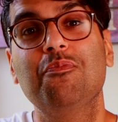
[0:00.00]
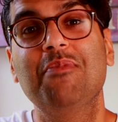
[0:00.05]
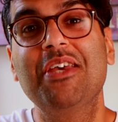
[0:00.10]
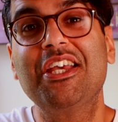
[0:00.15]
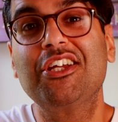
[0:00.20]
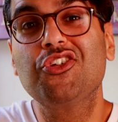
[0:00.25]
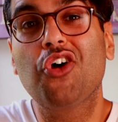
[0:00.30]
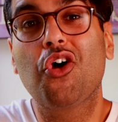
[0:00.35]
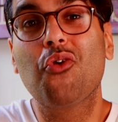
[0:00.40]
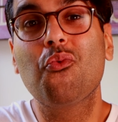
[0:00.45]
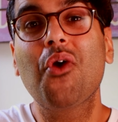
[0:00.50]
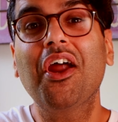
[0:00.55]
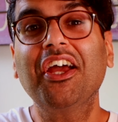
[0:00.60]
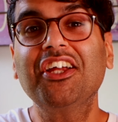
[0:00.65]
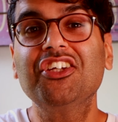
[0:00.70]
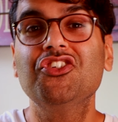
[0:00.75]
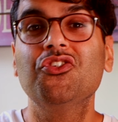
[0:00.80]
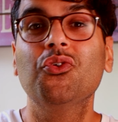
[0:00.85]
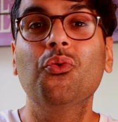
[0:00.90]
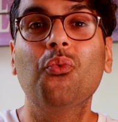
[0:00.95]
being
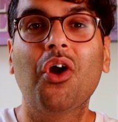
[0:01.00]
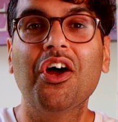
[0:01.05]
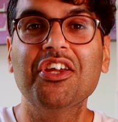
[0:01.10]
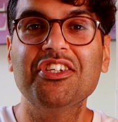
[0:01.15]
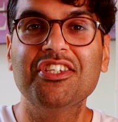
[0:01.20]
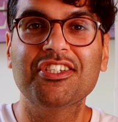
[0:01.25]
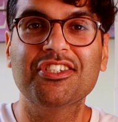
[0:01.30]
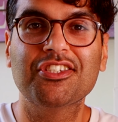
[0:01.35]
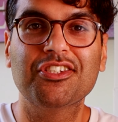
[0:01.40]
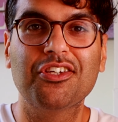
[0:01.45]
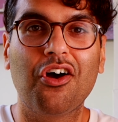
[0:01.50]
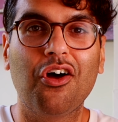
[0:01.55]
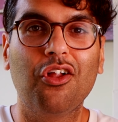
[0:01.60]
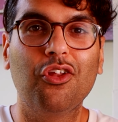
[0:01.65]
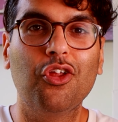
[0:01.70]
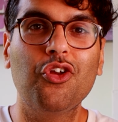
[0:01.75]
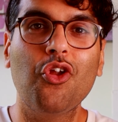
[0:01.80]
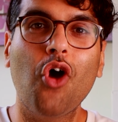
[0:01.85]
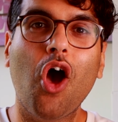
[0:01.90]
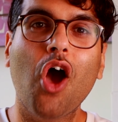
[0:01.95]
direct in your writing
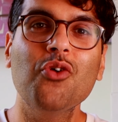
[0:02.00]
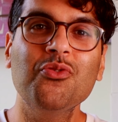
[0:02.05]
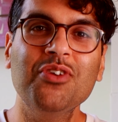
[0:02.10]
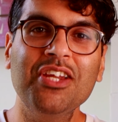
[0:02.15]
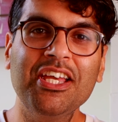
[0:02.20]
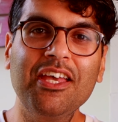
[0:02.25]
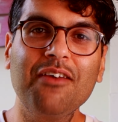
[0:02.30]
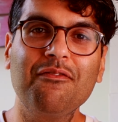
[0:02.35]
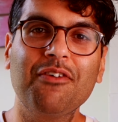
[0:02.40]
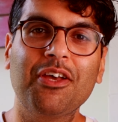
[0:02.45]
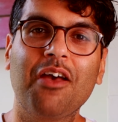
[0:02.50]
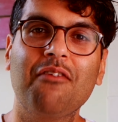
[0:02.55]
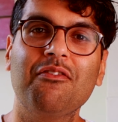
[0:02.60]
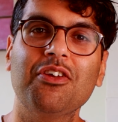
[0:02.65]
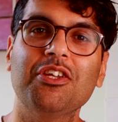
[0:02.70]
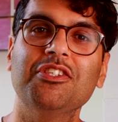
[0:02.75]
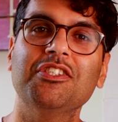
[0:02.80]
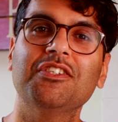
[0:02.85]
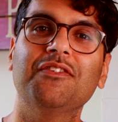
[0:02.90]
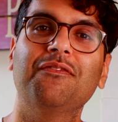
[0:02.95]
style and only giving
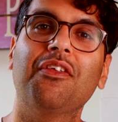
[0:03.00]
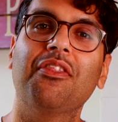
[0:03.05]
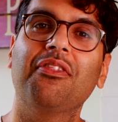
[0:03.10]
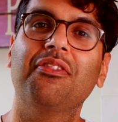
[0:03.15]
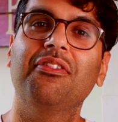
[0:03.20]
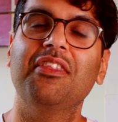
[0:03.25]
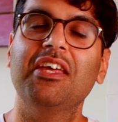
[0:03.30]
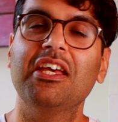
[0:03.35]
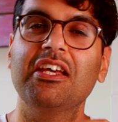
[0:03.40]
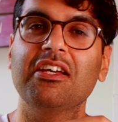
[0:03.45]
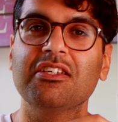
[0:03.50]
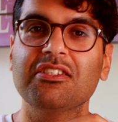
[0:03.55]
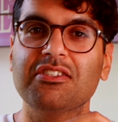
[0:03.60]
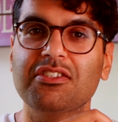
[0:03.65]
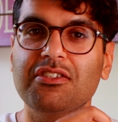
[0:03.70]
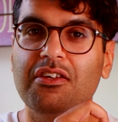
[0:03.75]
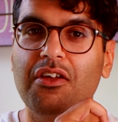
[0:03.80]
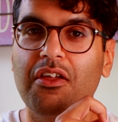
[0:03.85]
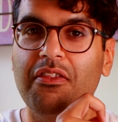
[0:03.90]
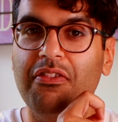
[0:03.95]
evidence for the
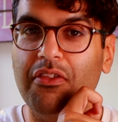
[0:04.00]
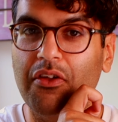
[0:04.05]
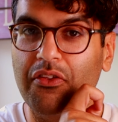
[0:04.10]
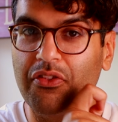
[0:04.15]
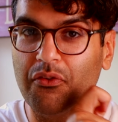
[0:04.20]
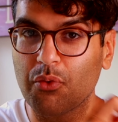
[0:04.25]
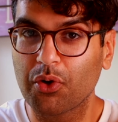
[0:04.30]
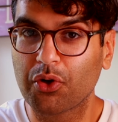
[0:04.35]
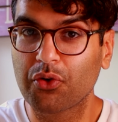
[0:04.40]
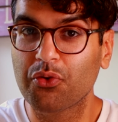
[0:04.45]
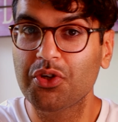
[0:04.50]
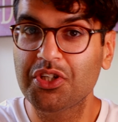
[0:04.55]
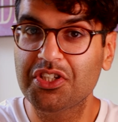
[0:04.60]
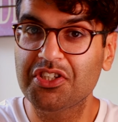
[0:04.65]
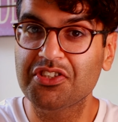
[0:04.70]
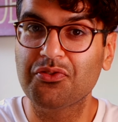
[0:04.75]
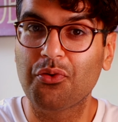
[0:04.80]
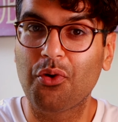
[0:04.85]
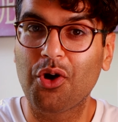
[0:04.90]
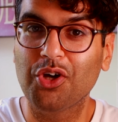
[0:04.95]
things that the
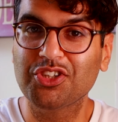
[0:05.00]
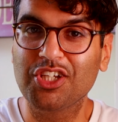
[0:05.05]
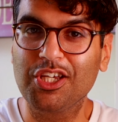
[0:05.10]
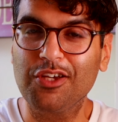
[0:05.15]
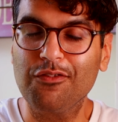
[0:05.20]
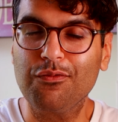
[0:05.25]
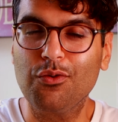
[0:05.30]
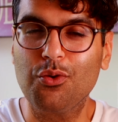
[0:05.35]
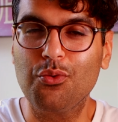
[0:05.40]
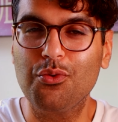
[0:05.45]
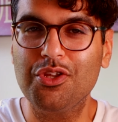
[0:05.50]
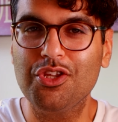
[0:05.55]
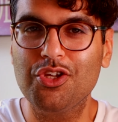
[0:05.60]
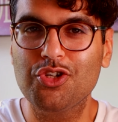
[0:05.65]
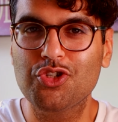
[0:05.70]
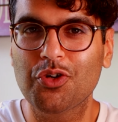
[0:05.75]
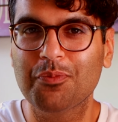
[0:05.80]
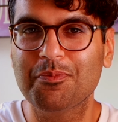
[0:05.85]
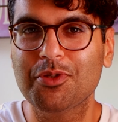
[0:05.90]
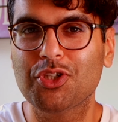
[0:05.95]
recruiters are asking for in the
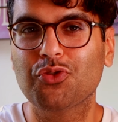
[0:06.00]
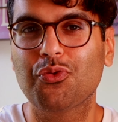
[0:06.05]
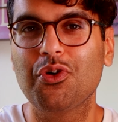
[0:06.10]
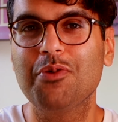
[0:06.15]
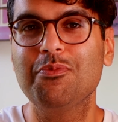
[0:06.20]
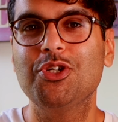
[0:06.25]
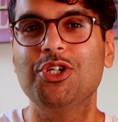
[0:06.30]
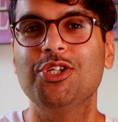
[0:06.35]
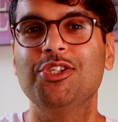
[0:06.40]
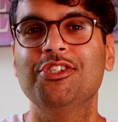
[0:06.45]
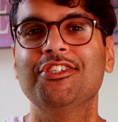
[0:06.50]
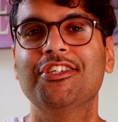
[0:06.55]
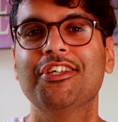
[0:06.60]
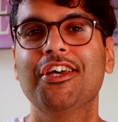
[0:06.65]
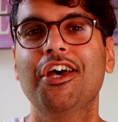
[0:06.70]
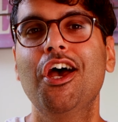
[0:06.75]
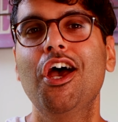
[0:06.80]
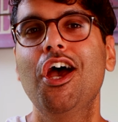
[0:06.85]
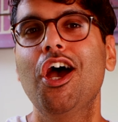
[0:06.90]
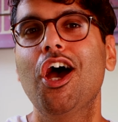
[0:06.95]
job descriptions
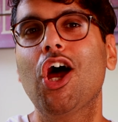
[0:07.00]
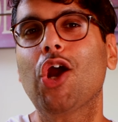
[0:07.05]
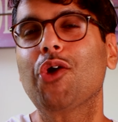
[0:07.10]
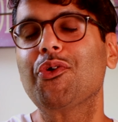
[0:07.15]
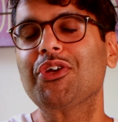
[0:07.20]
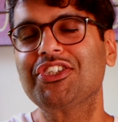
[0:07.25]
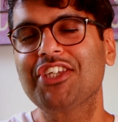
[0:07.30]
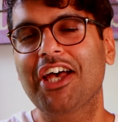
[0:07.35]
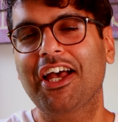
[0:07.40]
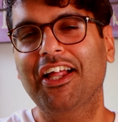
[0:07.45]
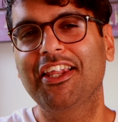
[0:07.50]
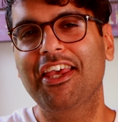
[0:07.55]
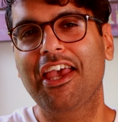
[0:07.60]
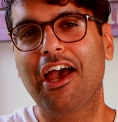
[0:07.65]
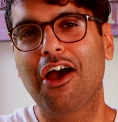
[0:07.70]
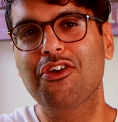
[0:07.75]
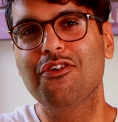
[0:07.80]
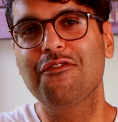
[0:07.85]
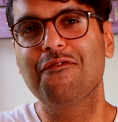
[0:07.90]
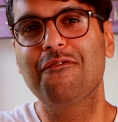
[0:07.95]
are exactly
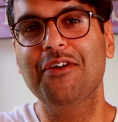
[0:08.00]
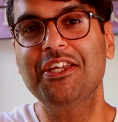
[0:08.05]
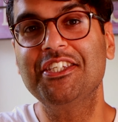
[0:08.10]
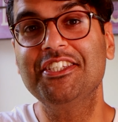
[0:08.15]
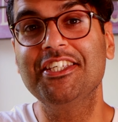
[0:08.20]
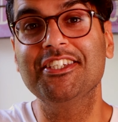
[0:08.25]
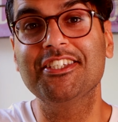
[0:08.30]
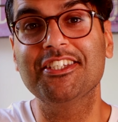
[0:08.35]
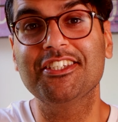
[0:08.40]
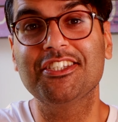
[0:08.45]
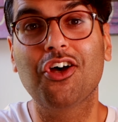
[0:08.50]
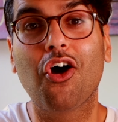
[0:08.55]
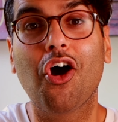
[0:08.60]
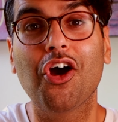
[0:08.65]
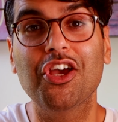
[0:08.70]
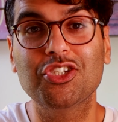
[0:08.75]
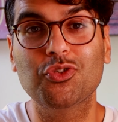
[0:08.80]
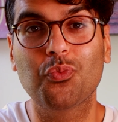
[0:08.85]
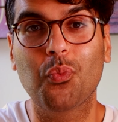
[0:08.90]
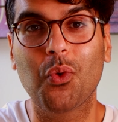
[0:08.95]
how you fit into
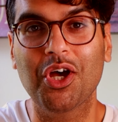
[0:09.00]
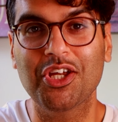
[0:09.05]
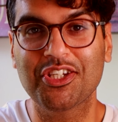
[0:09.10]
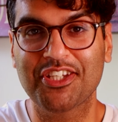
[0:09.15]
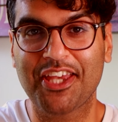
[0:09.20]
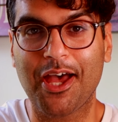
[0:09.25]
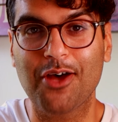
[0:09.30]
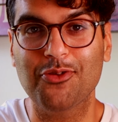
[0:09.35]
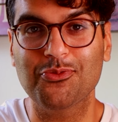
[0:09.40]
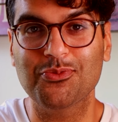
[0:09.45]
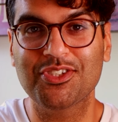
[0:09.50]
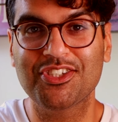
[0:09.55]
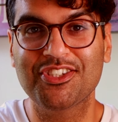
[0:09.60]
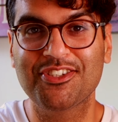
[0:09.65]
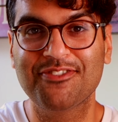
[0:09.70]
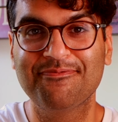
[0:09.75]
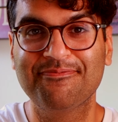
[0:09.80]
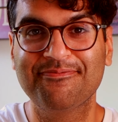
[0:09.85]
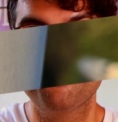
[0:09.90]
tight word counts.